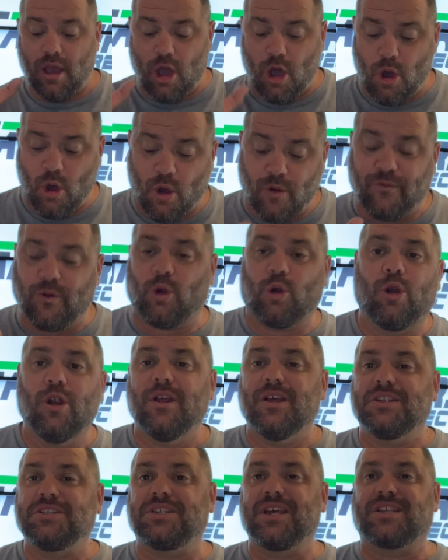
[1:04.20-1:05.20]
over
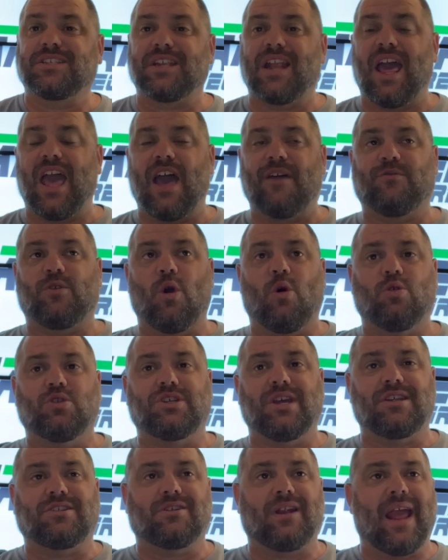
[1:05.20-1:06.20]
six and a half
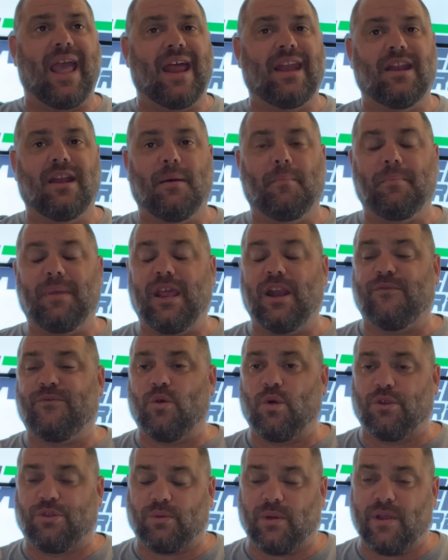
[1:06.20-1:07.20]
goals yesterday. Ended up being a
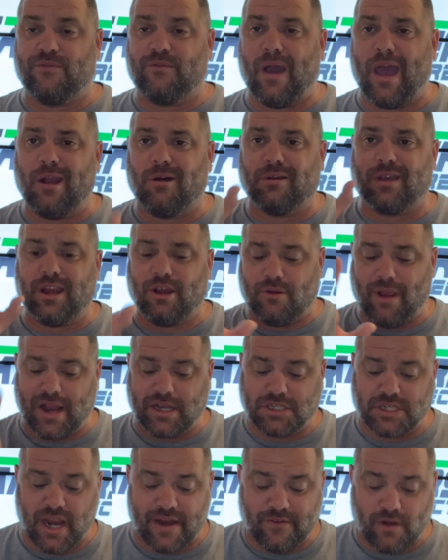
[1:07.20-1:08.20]
4 3 final.
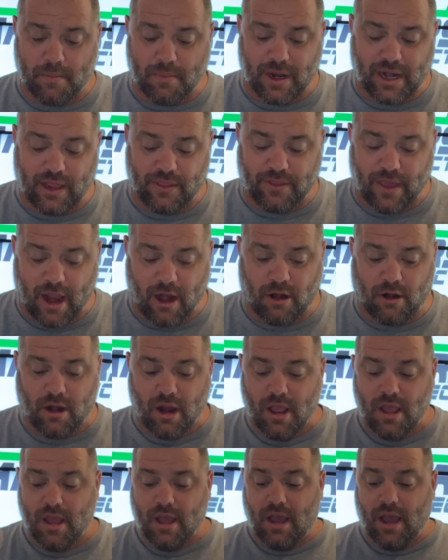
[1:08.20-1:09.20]
Congrats to everybody
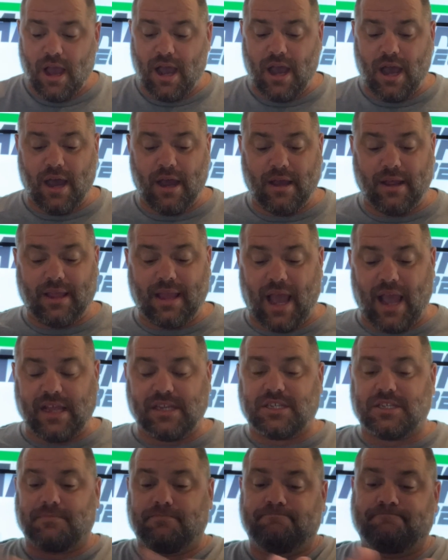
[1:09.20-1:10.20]
there. Uh,
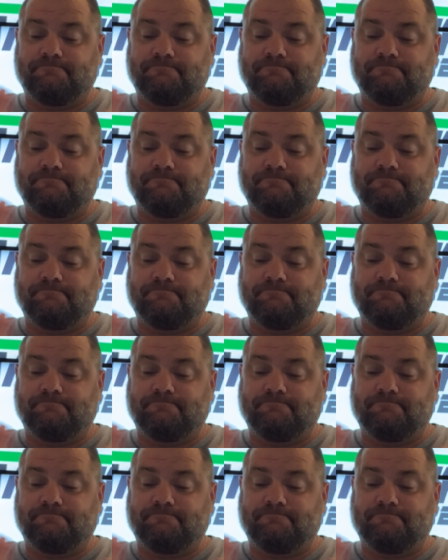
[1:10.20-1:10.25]
guys,